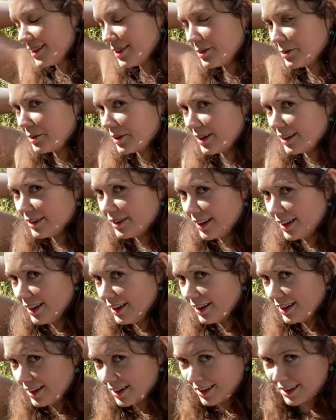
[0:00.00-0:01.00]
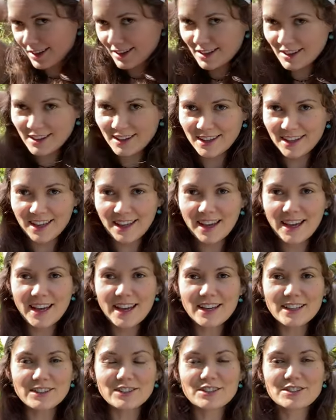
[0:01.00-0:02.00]
What do you think?
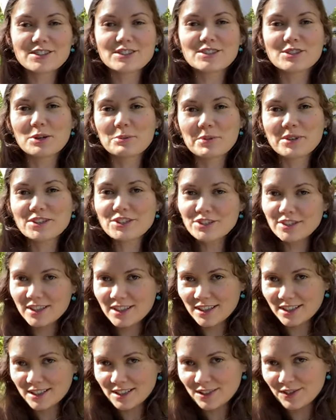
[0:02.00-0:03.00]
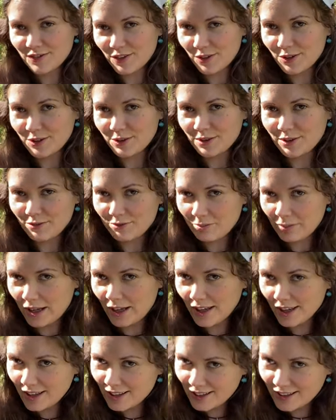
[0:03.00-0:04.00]
It looks so much like this photo of
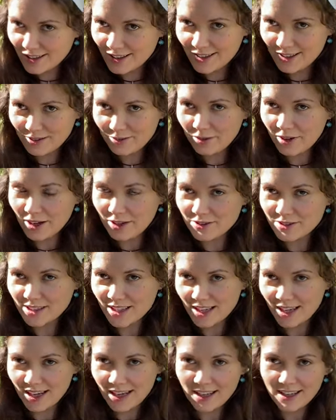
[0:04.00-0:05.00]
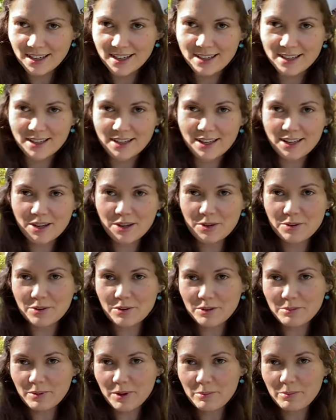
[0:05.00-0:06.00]
me when I was a kid
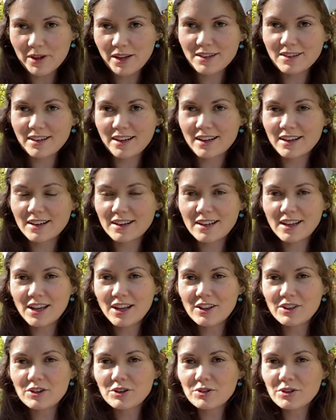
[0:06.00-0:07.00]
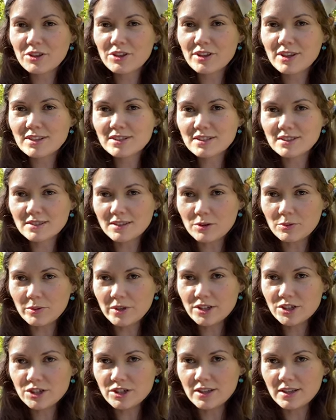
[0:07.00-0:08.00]
with my bandana. The only thing is I
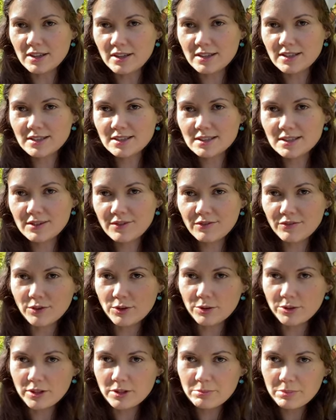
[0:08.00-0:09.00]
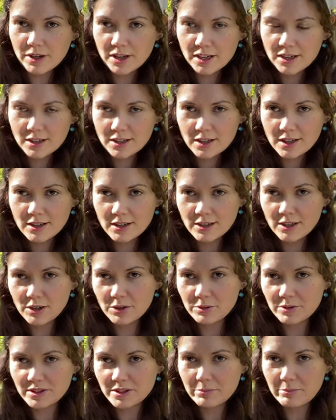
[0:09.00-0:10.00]
wish this foldy part
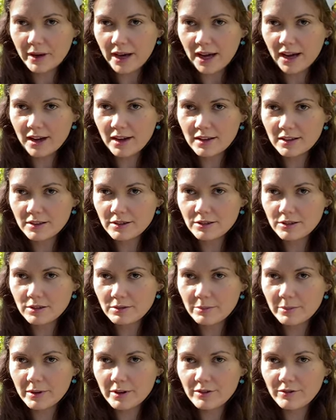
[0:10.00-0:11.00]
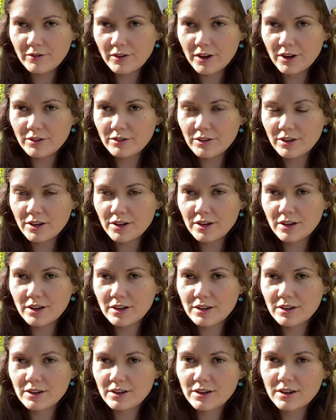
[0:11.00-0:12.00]
was back a little bit further.
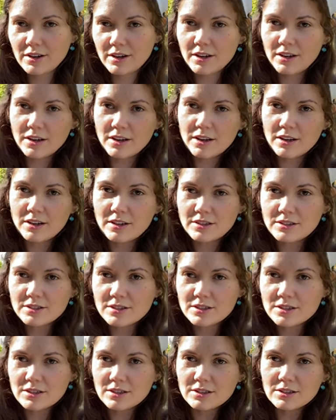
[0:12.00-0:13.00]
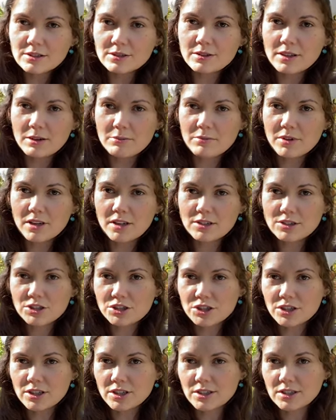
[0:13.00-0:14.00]
So I'm not
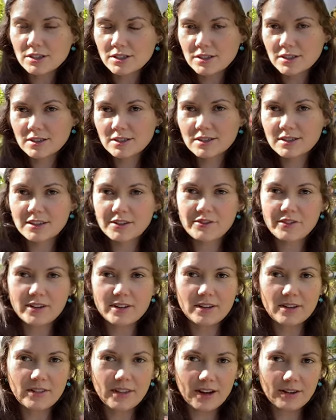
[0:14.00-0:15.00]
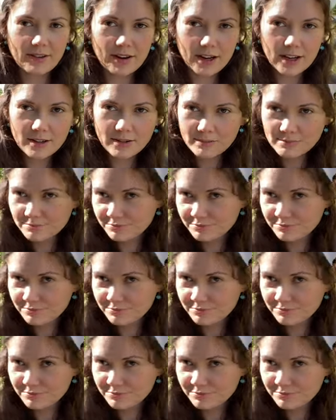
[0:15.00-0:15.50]
sure if I did that right.